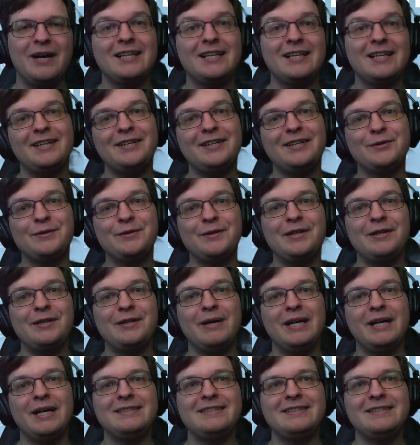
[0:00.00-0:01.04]
I like going
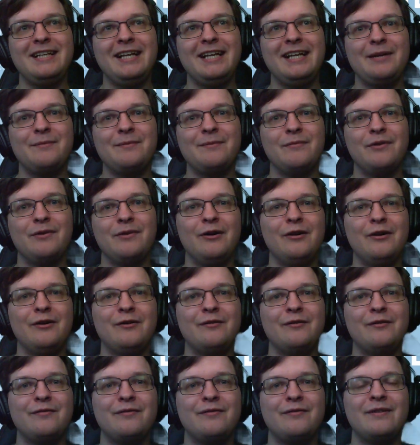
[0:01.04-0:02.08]
by the name
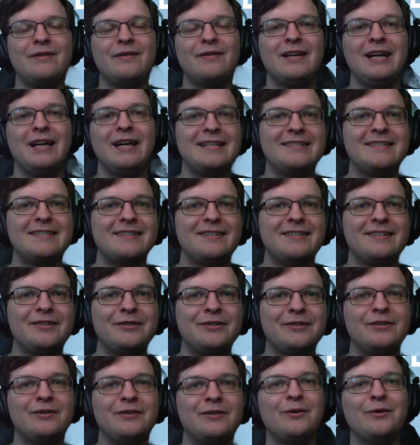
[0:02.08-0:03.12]
of
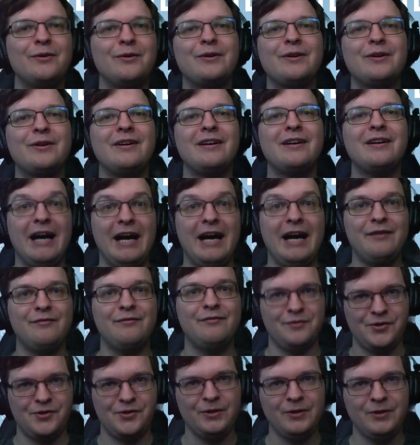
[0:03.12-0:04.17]
Kaizenel or Kai
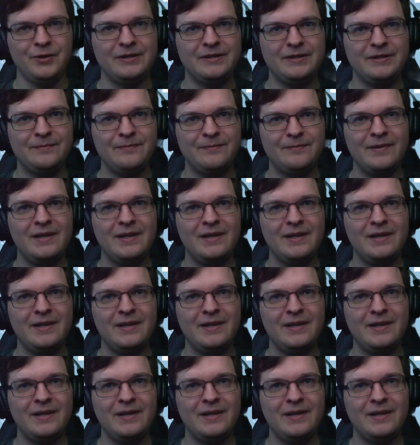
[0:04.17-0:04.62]
for short.